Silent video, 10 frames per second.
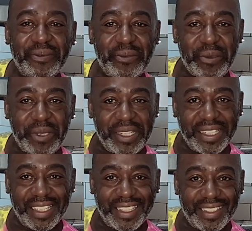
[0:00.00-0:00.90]
we meet
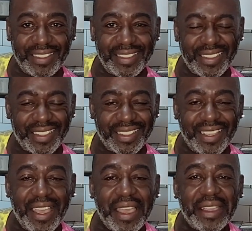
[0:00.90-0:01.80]
again.
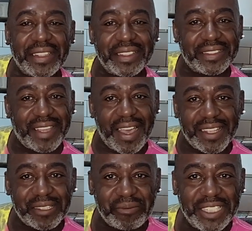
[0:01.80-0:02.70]

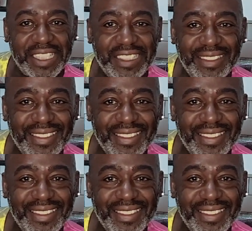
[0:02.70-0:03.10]
God's will.